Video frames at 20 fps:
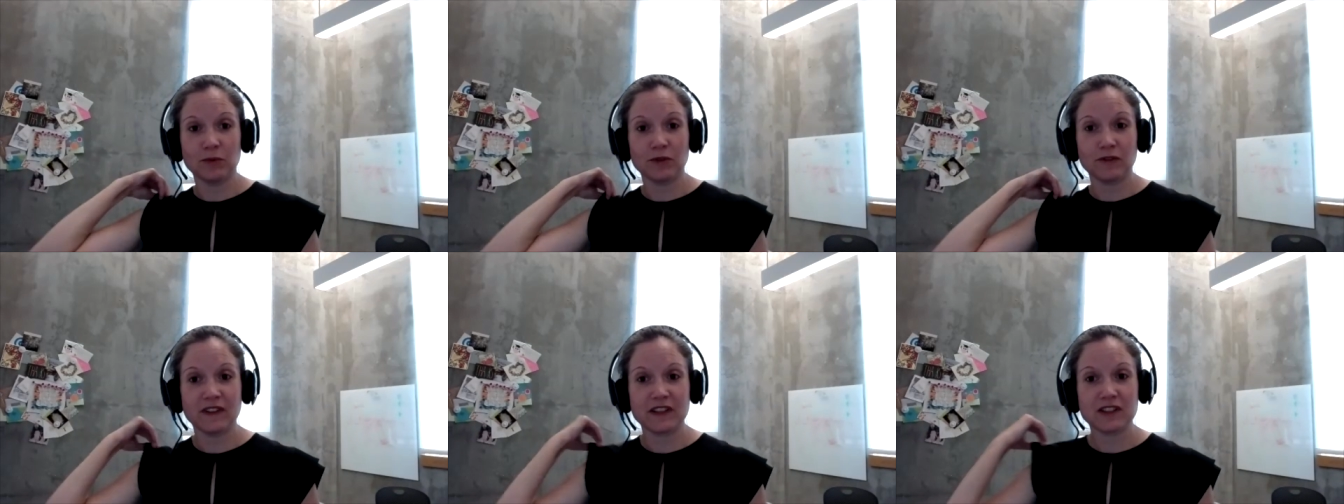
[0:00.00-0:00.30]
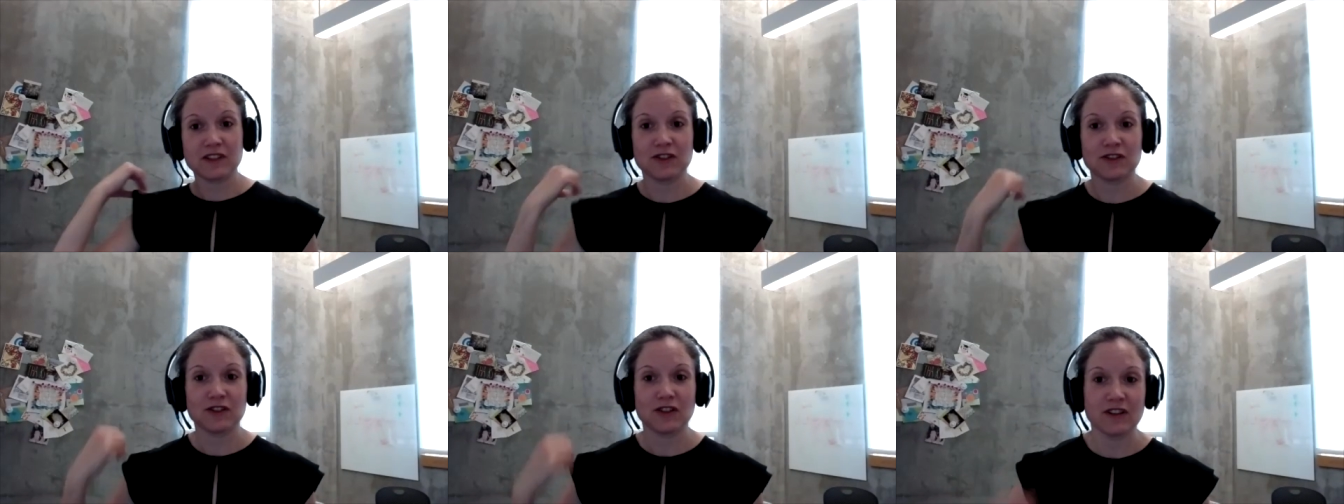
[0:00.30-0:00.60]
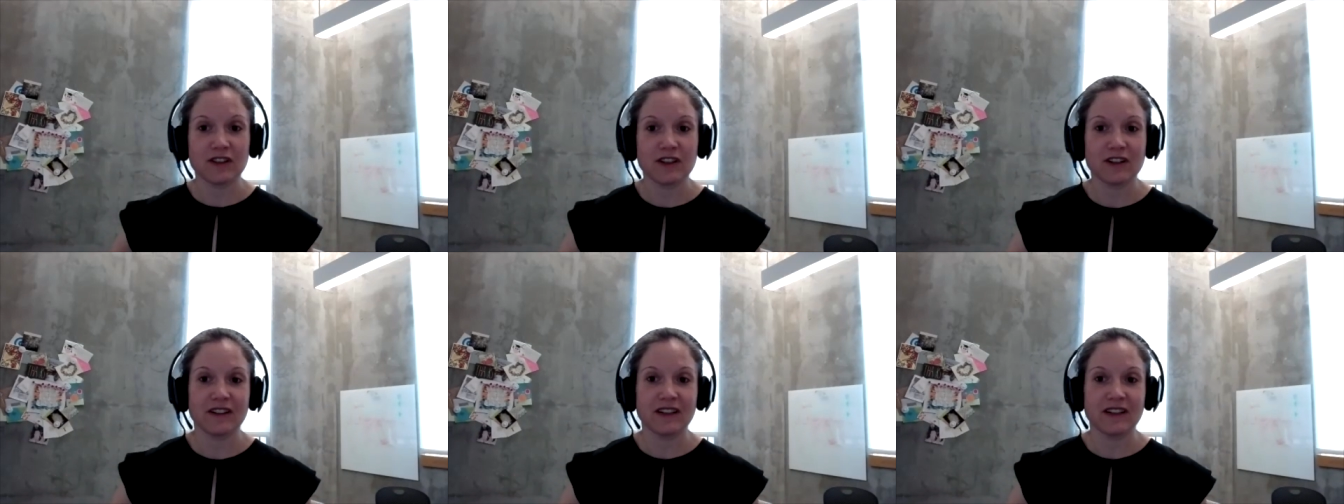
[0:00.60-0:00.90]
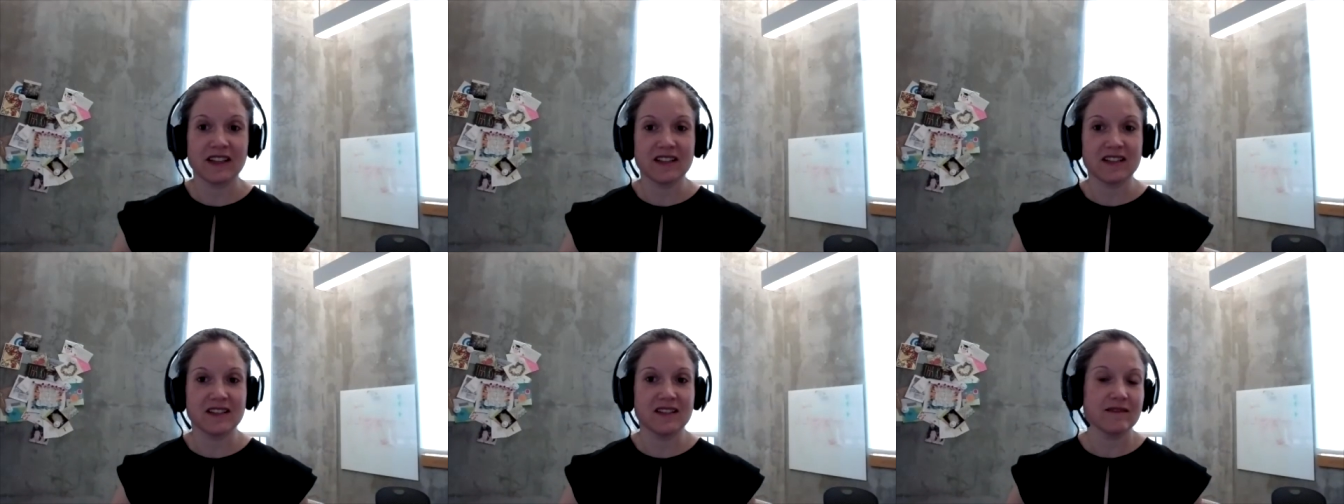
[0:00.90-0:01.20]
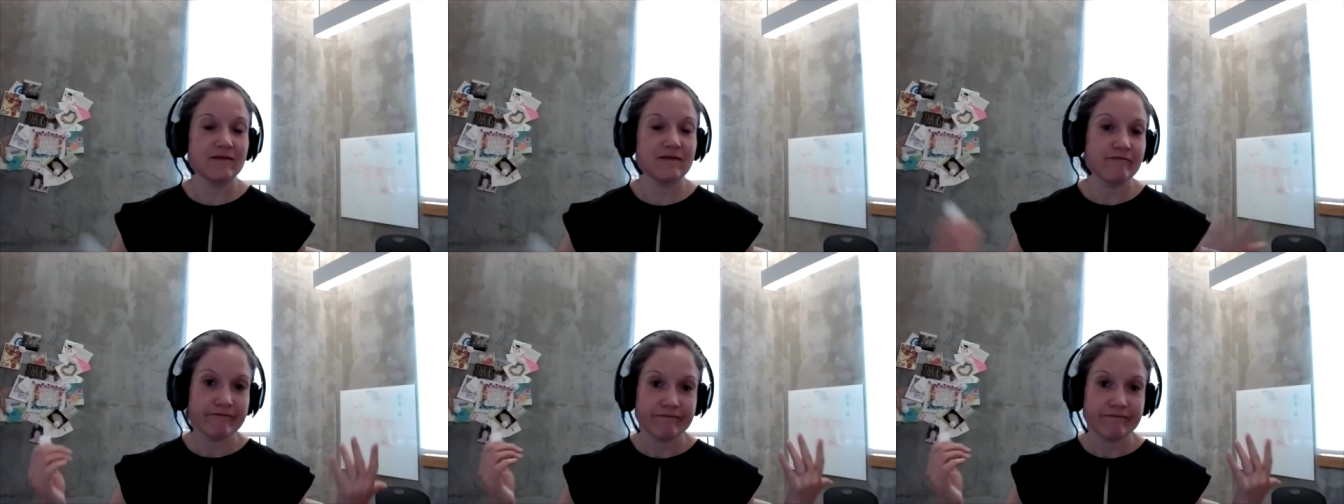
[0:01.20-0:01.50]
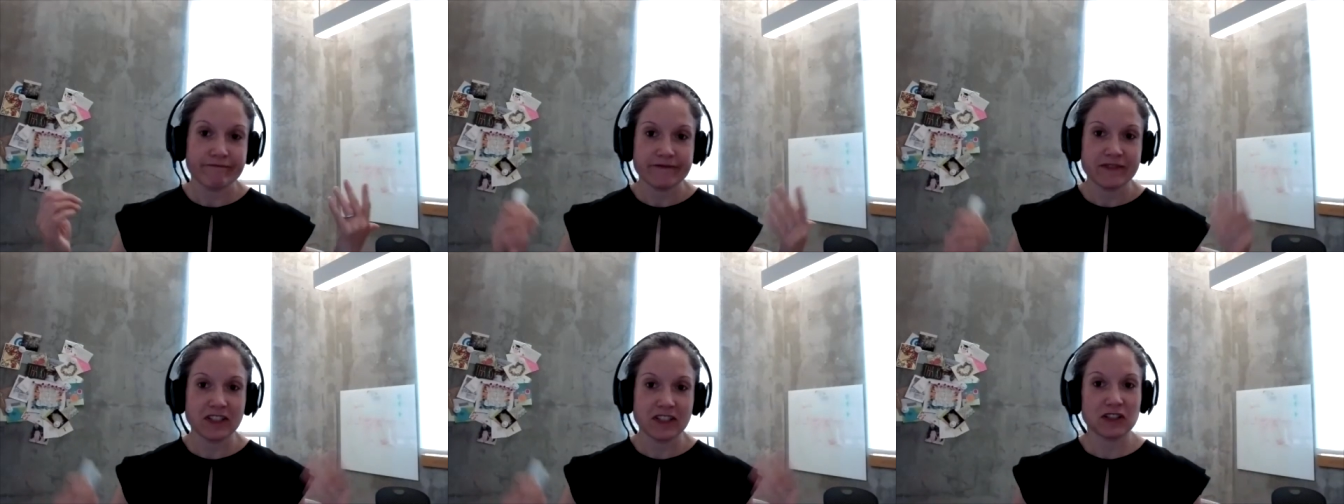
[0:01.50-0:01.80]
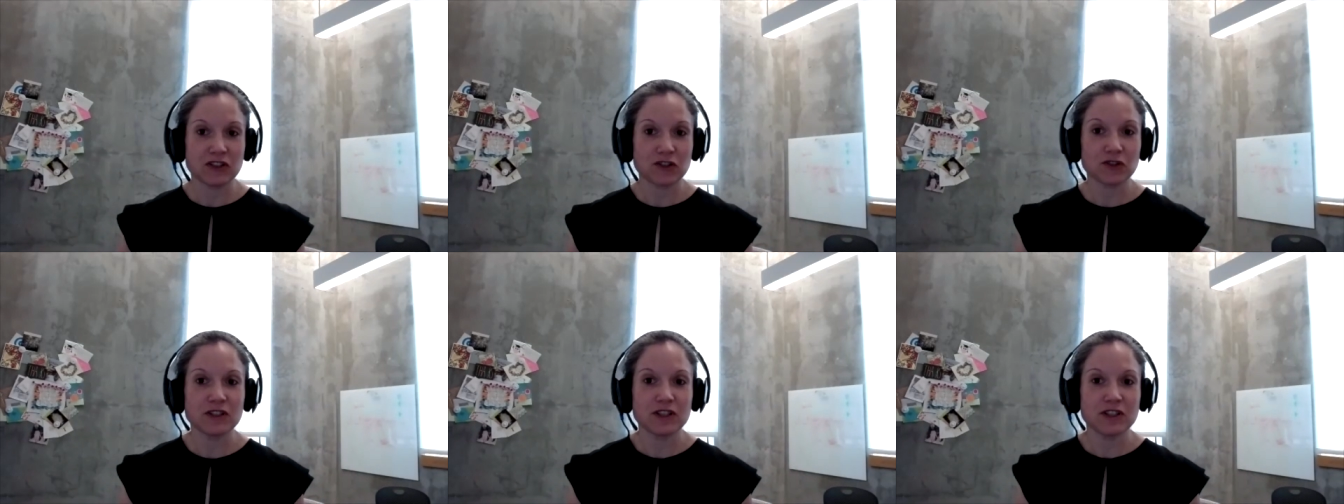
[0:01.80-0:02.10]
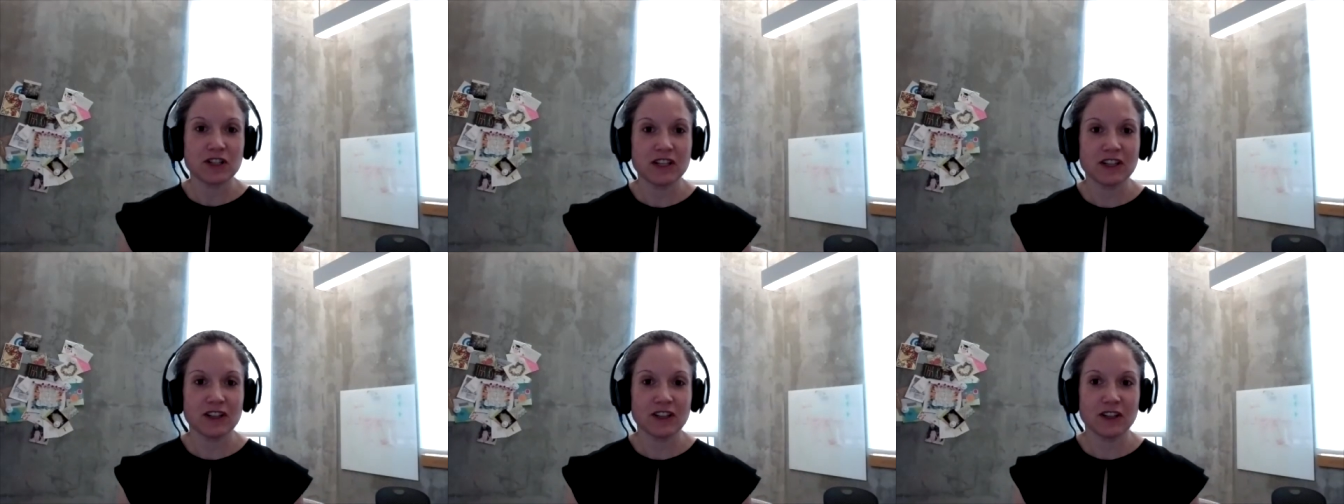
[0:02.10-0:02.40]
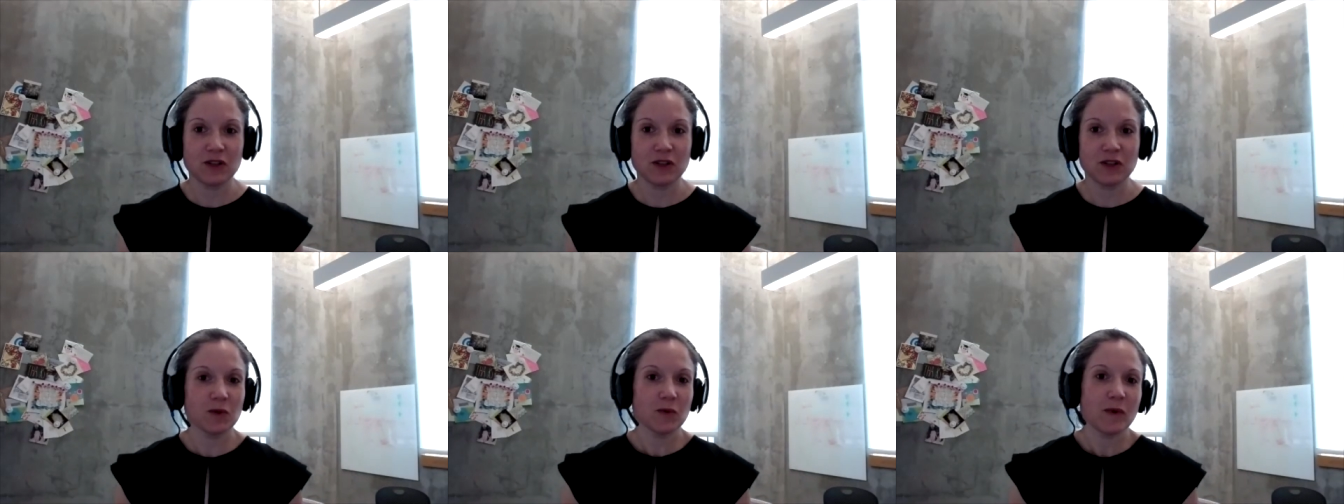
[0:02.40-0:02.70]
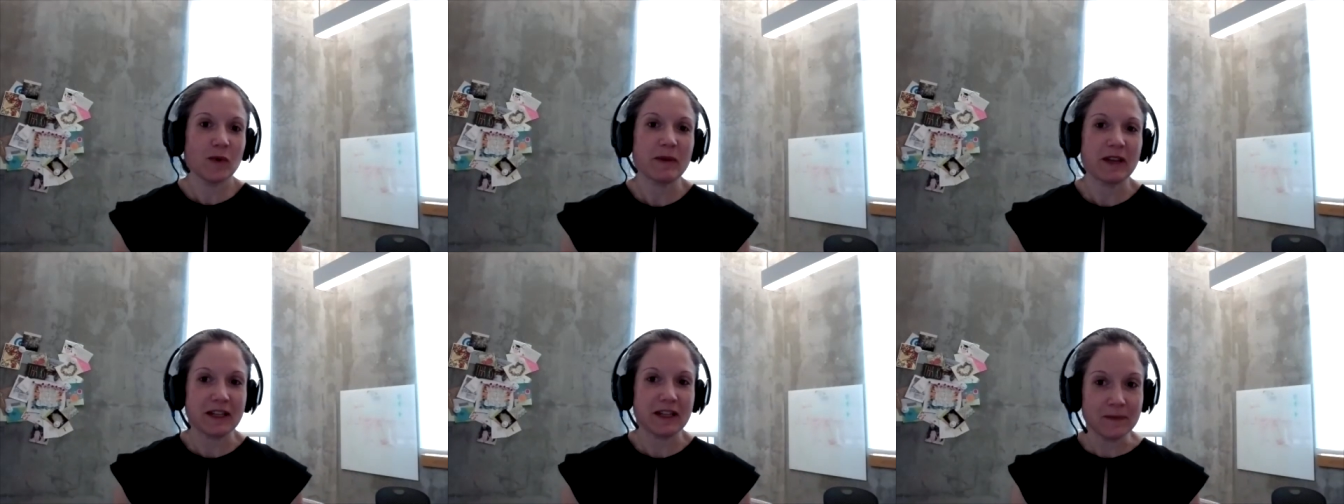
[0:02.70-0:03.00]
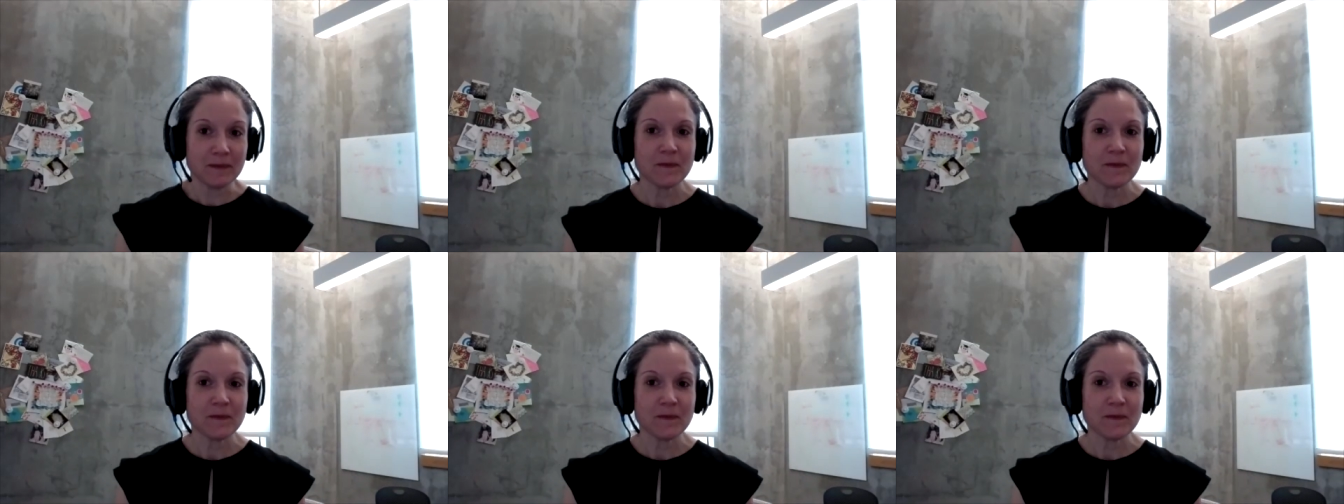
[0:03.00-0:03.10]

professors are there in electrical engineering who are women